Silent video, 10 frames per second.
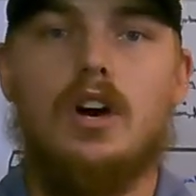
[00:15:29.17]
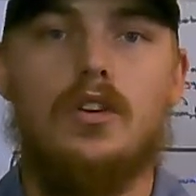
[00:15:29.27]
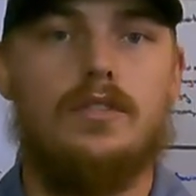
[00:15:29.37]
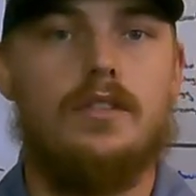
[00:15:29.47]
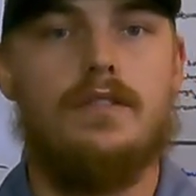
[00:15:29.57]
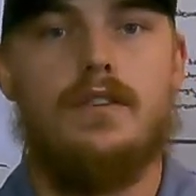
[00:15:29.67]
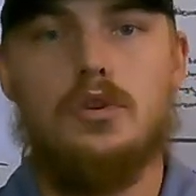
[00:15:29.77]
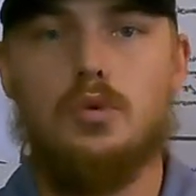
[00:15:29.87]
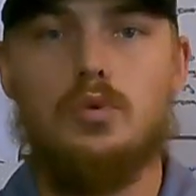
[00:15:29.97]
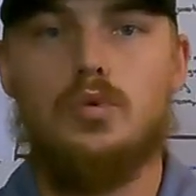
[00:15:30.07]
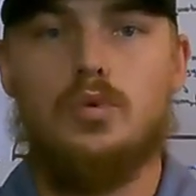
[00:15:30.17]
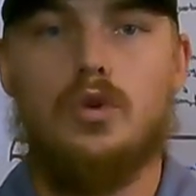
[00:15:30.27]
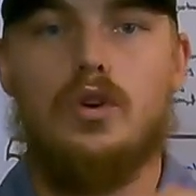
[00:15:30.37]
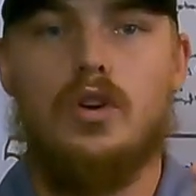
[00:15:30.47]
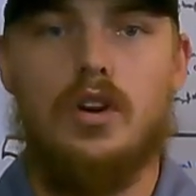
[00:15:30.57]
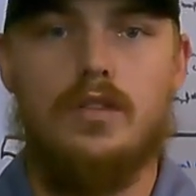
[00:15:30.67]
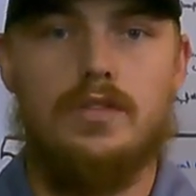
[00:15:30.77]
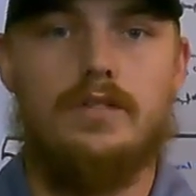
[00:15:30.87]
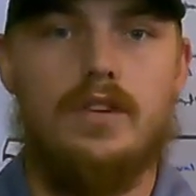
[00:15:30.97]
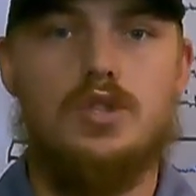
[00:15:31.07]
of
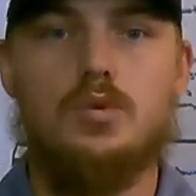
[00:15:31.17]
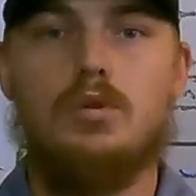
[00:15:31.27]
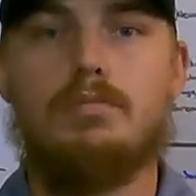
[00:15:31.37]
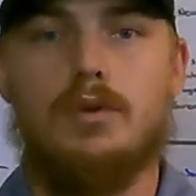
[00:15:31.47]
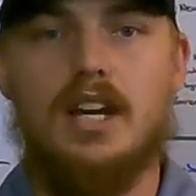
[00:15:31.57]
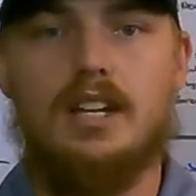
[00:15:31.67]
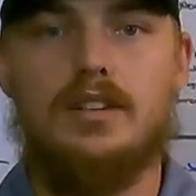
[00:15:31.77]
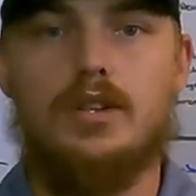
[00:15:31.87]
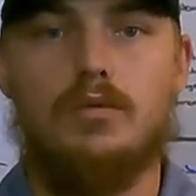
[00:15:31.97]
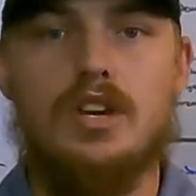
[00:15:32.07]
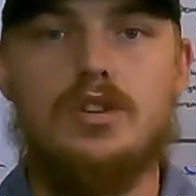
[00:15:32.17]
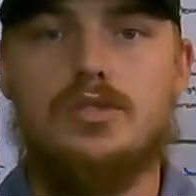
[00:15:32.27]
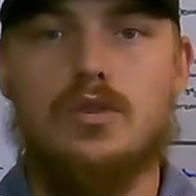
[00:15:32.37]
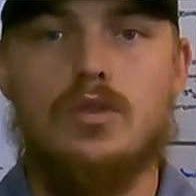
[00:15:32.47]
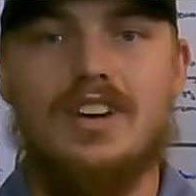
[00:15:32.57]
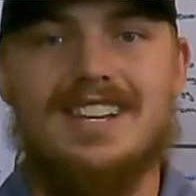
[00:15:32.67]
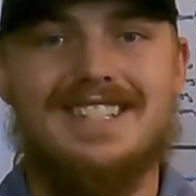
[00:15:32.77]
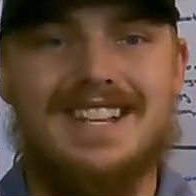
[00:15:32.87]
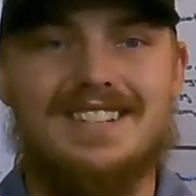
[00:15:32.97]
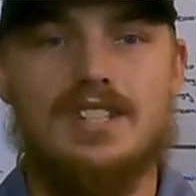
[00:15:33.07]
the visual brain to register a
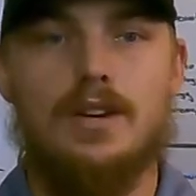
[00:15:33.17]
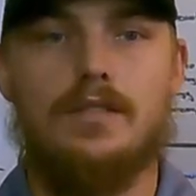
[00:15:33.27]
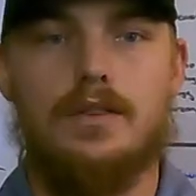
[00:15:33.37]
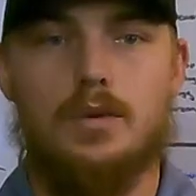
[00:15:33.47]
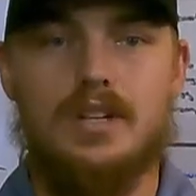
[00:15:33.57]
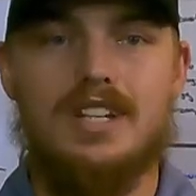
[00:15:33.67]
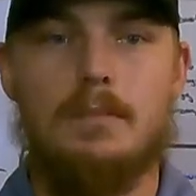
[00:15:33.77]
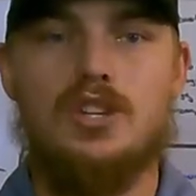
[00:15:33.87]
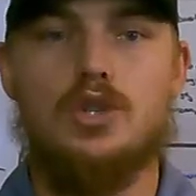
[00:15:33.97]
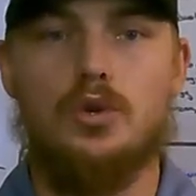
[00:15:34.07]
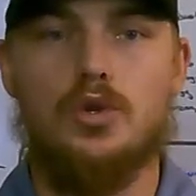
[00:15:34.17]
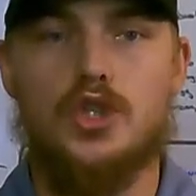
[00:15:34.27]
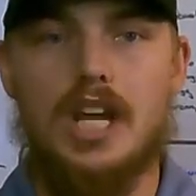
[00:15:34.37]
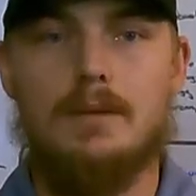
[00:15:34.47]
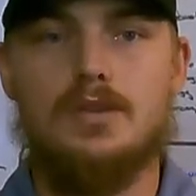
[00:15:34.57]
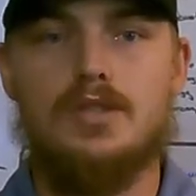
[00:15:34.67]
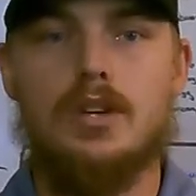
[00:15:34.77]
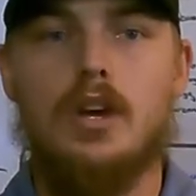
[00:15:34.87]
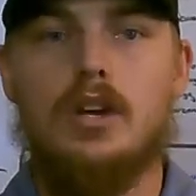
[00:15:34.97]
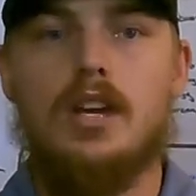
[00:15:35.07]
sense of three-dimensional shapes
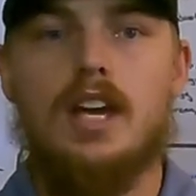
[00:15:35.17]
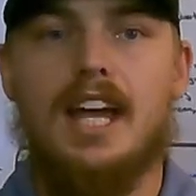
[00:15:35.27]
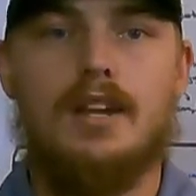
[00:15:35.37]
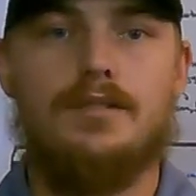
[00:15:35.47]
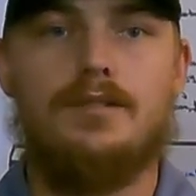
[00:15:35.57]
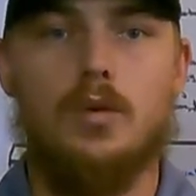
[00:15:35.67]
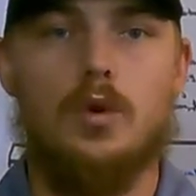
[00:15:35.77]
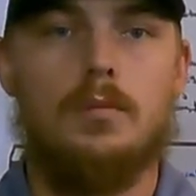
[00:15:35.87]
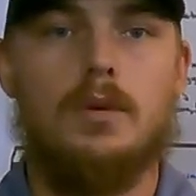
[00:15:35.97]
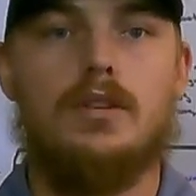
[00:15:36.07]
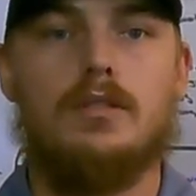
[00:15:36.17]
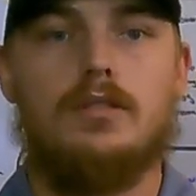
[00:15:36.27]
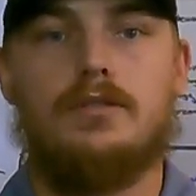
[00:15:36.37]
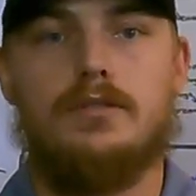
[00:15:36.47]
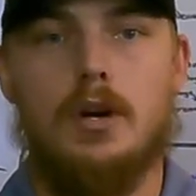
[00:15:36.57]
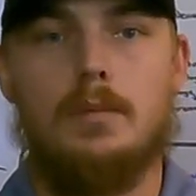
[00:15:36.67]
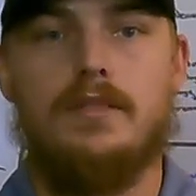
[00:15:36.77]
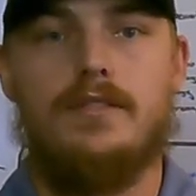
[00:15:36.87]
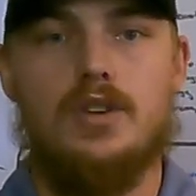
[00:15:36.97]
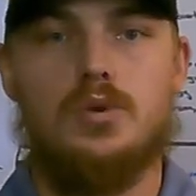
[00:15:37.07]
and form
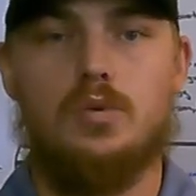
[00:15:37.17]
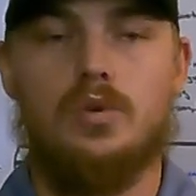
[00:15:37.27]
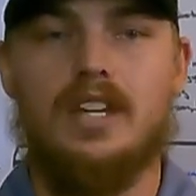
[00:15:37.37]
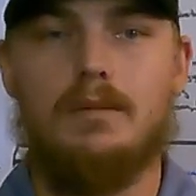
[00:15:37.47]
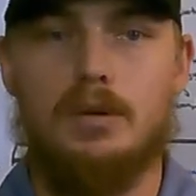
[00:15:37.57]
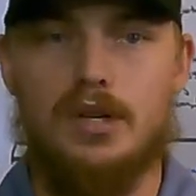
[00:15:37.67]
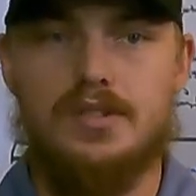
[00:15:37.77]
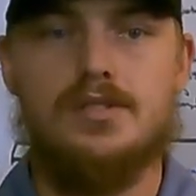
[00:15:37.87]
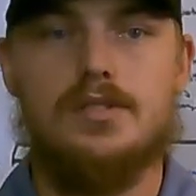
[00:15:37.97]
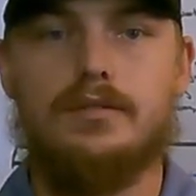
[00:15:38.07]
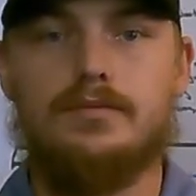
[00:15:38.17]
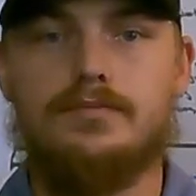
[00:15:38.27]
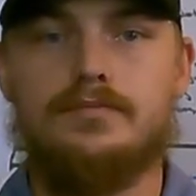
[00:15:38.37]
from visual inputs.